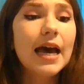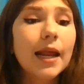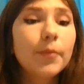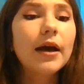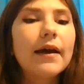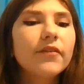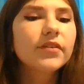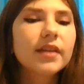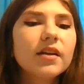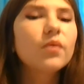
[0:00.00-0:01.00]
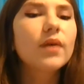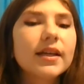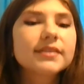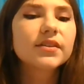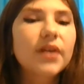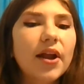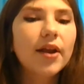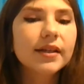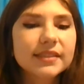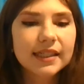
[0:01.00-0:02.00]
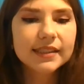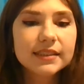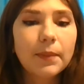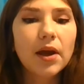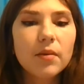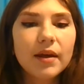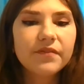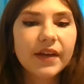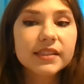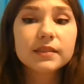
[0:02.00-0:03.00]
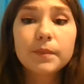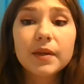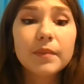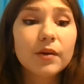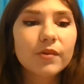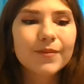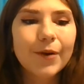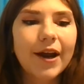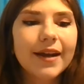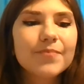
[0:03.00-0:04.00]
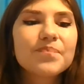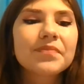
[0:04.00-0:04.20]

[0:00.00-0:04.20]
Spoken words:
I put everything away, still carrying a slight smile on my face, beaming with pride.